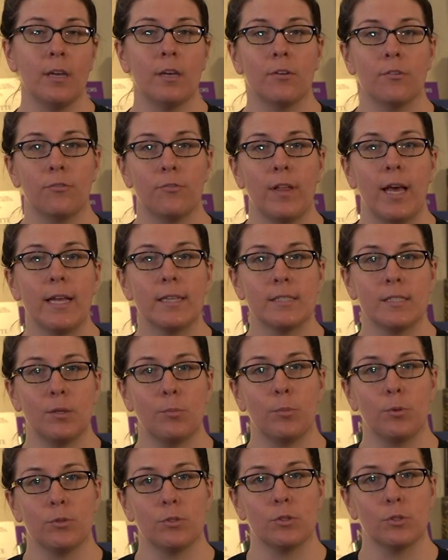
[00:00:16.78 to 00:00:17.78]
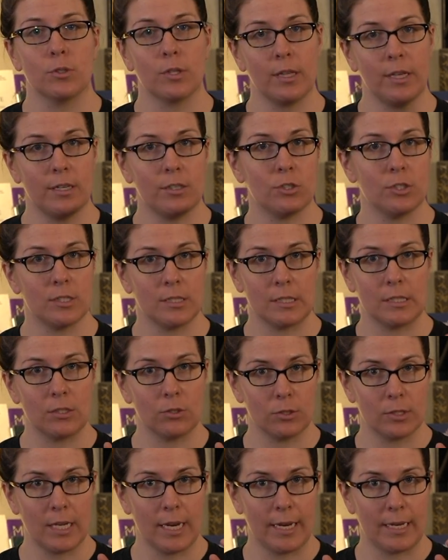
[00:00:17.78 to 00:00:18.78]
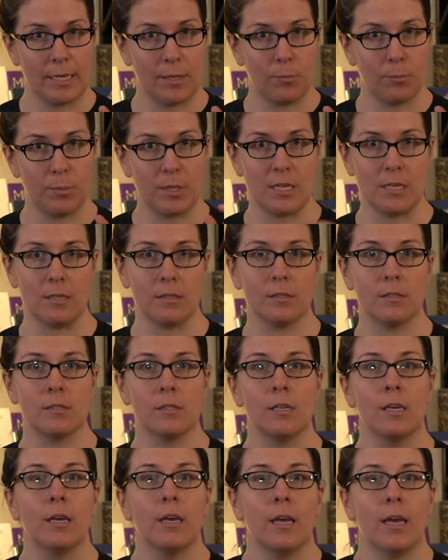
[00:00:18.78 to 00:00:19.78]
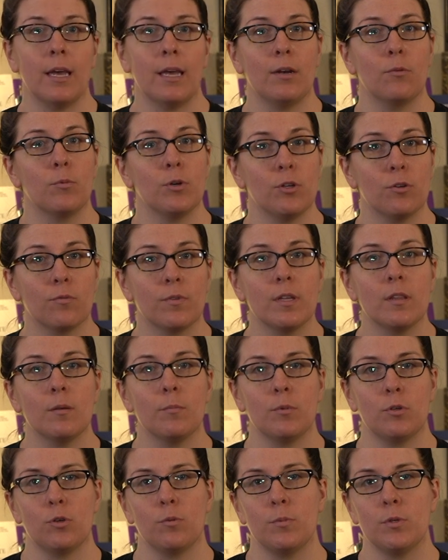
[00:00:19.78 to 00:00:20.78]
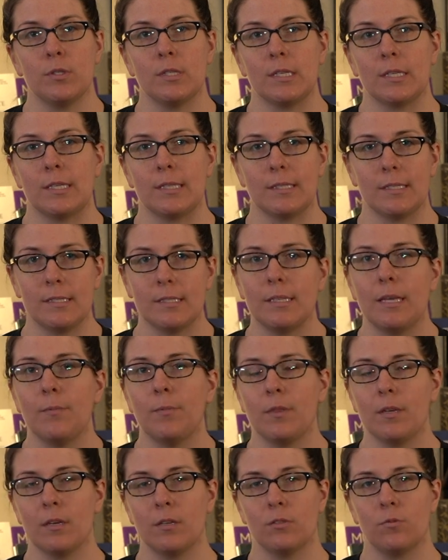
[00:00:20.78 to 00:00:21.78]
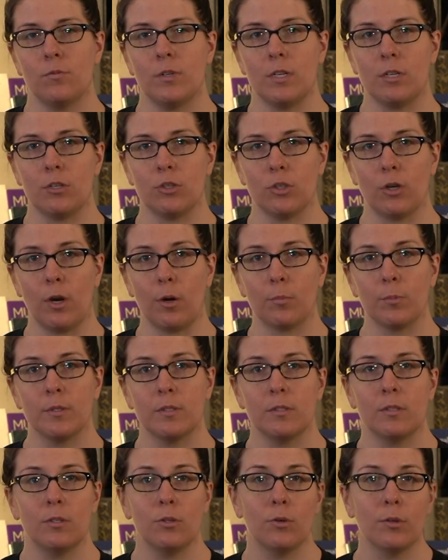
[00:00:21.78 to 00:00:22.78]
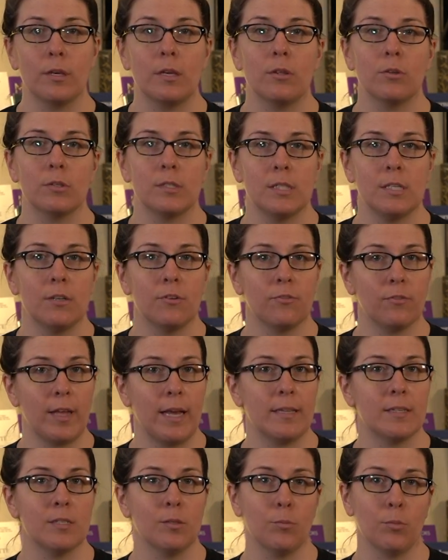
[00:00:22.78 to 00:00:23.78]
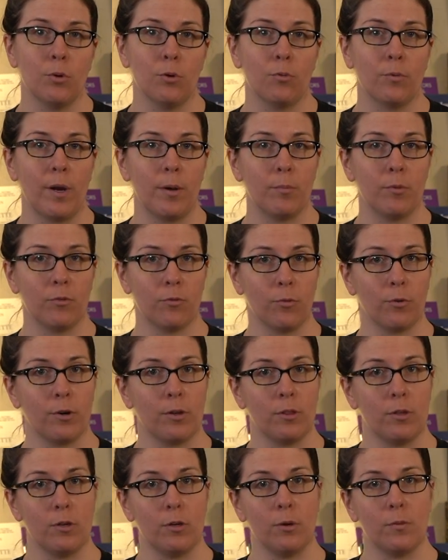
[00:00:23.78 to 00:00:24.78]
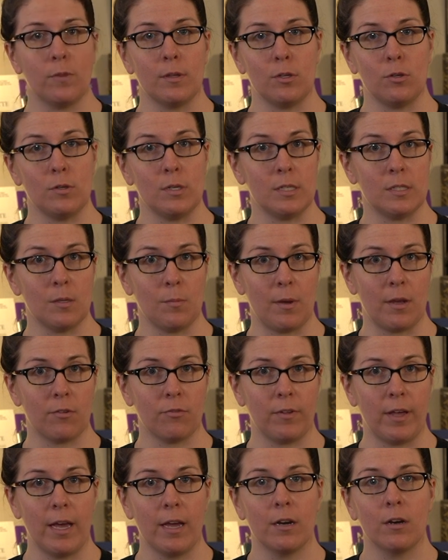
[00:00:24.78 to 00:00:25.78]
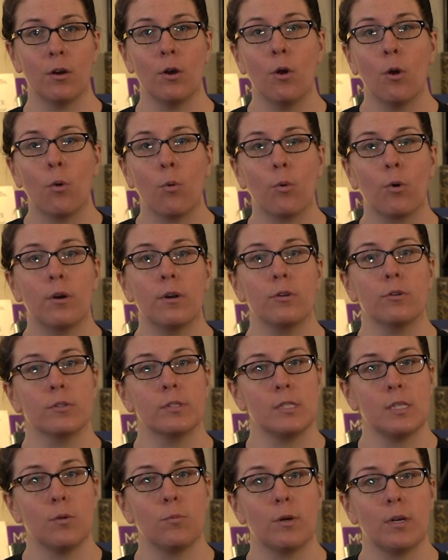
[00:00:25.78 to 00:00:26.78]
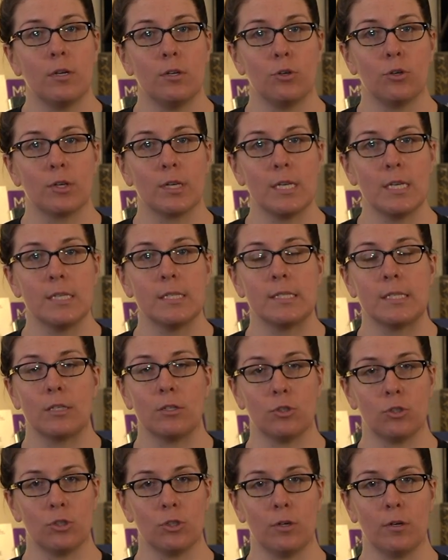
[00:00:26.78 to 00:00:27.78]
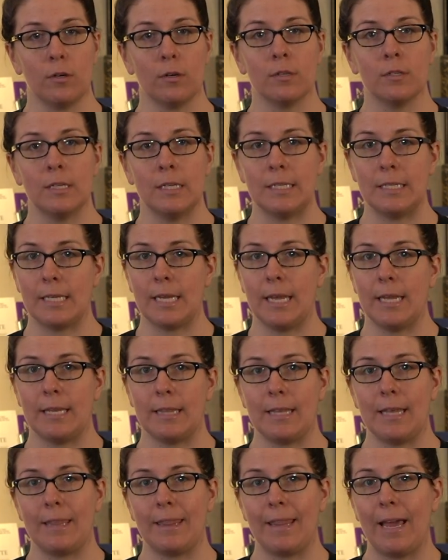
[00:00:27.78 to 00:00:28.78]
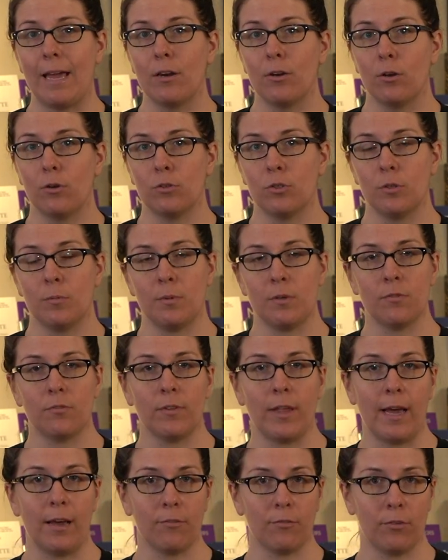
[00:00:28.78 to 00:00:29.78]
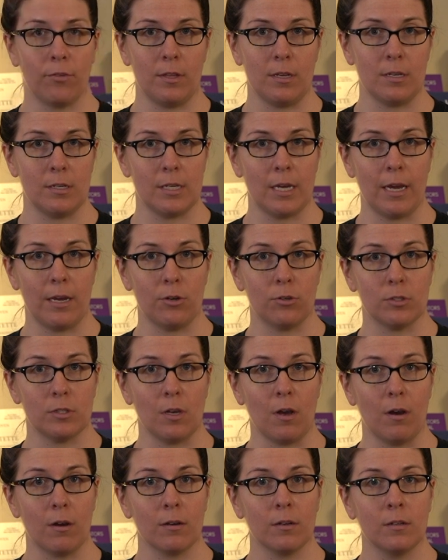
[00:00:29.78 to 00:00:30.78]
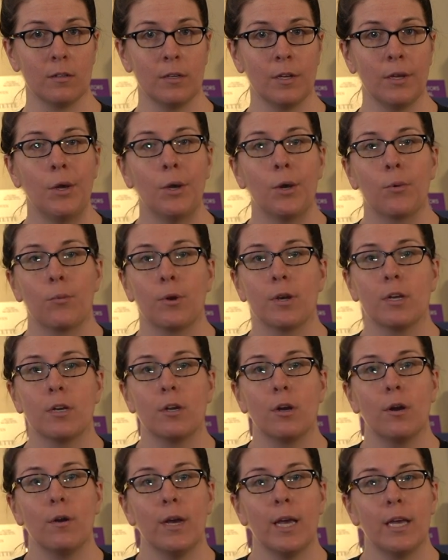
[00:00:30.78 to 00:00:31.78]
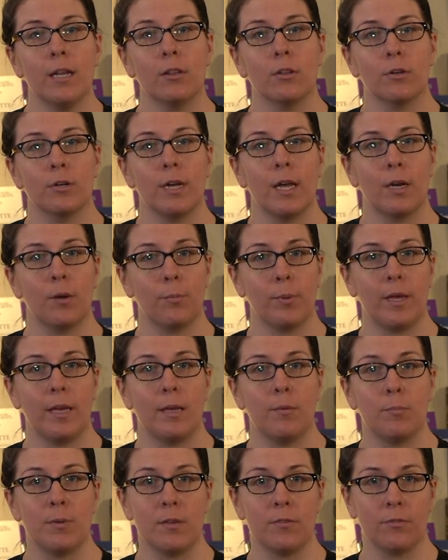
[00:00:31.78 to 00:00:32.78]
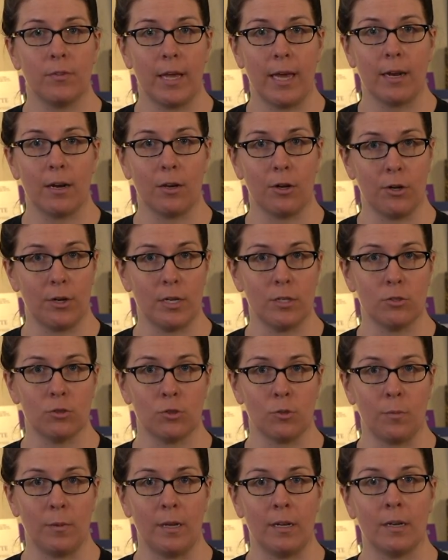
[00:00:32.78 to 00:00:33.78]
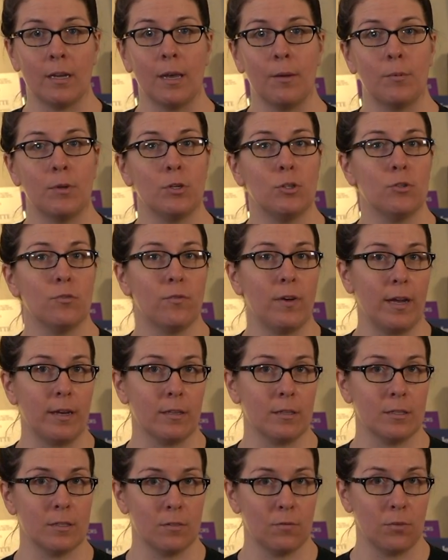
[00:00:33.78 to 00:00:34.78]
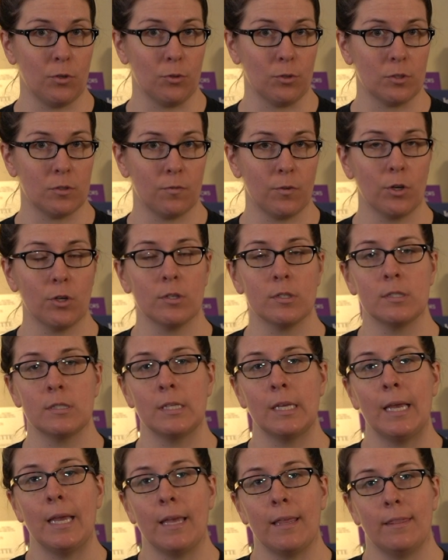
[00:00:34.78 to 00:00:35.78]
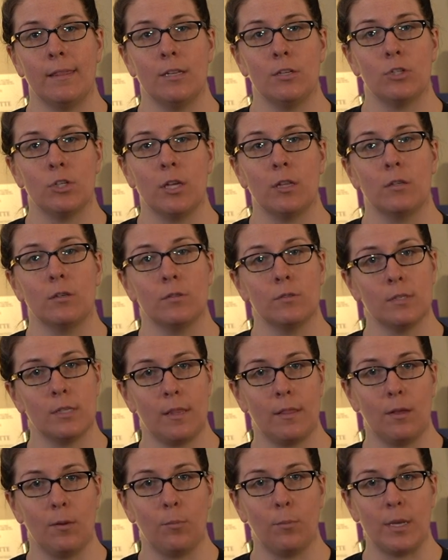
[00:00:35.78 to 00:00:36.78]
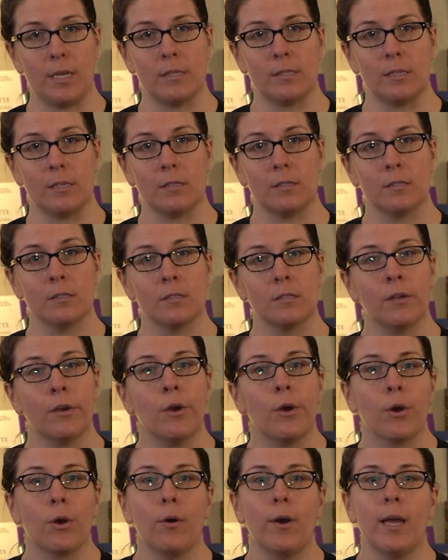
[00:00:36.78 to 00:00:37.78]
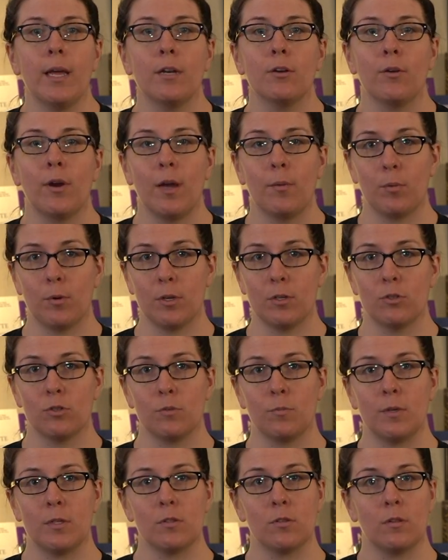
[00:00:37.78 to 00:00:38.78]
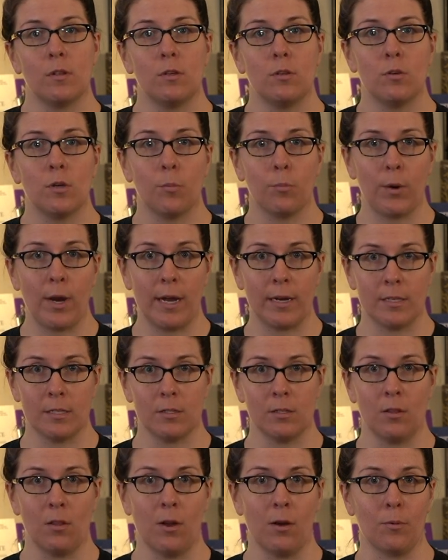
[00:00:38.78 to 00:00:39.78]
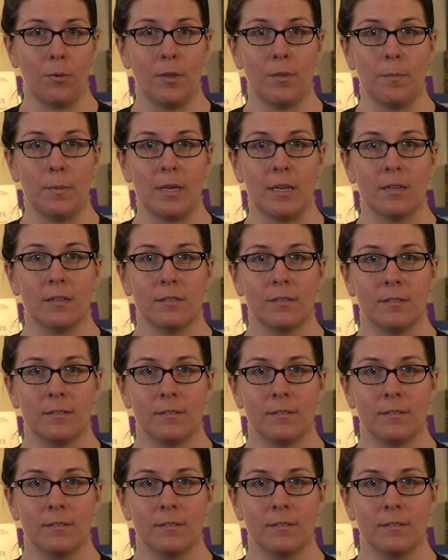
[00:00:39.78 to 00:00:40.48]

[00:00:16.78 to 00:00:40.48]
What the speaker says: Flat cymbals look like just little tiny B's. And when you read them in your music, it's the same thing as reading sharps. You'll either see a flat cymbal right before the note that you need to make flat, or you'll see one in your key signature indicating that that note should be flat for the entire song. We're going to go ahead and learn how to play B flat on our instrument. I'm going to do violins and violas first, then cellos, then basses. Go ahead and grab your instrument so that you can practice along with me.